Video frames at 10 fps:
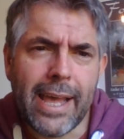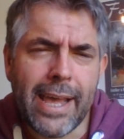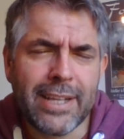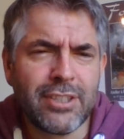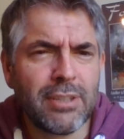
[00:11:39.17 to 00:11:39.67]

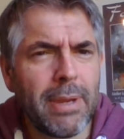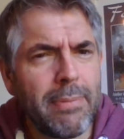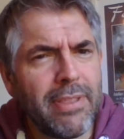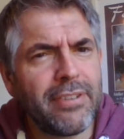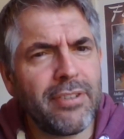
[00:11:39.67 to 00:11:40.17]
And so
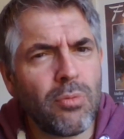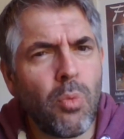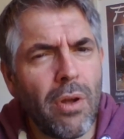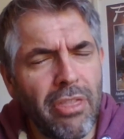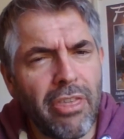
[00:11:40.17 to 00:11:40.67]
maybe this is
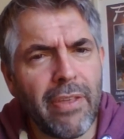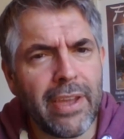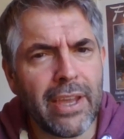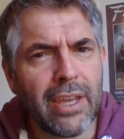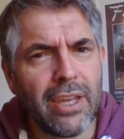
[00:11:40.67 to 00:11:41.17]
one
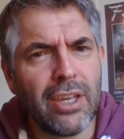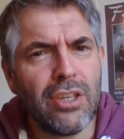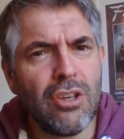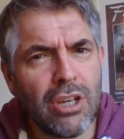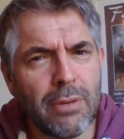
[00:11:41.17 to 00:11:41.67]
thing
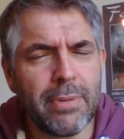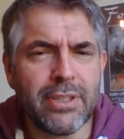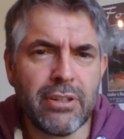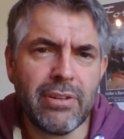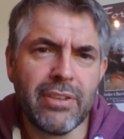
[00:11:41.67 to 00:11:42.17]
you can be
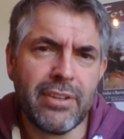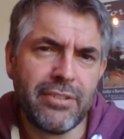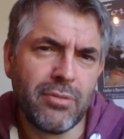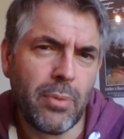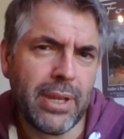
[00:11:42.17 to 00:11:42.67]
doing
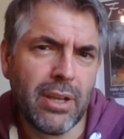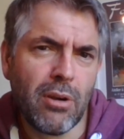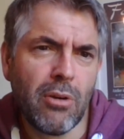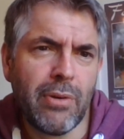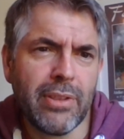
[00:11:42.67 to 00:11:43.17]
this week
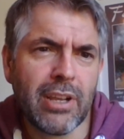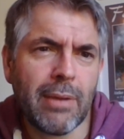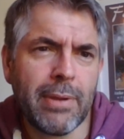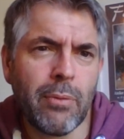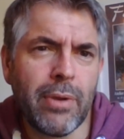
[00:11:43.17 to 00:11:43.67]
or in the
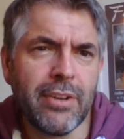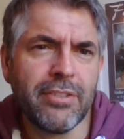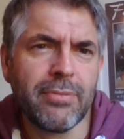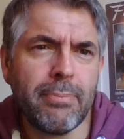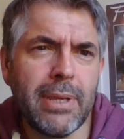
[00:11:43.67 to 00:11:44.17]
coming
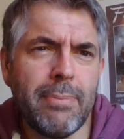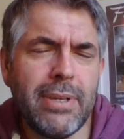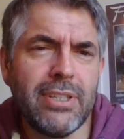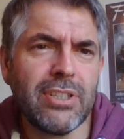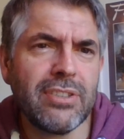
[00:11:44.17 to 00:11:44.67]
weeks.
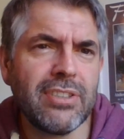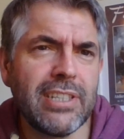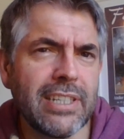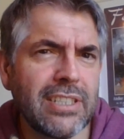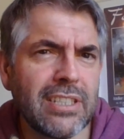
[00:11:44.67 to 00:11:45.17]
Maybe just
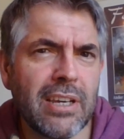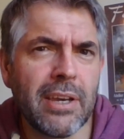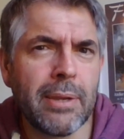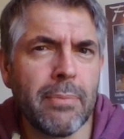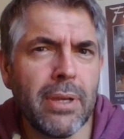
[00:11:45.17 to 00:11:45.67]
take
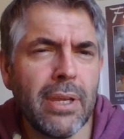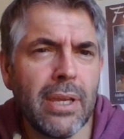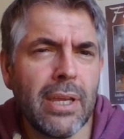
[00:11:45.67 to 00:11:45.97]
time